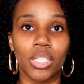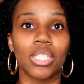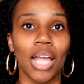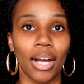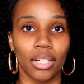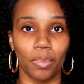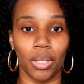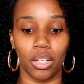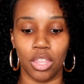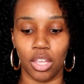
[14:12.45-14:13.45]
is not gonna
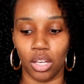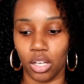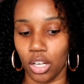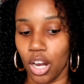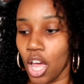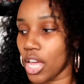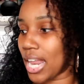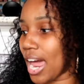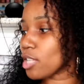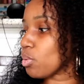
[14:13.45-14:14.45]
be anything good.
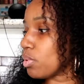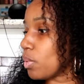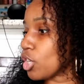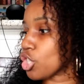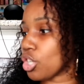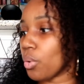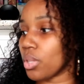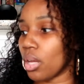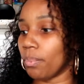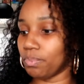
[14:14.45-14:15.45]
And that's what we wanna show
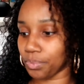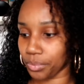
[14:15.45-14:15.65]
them.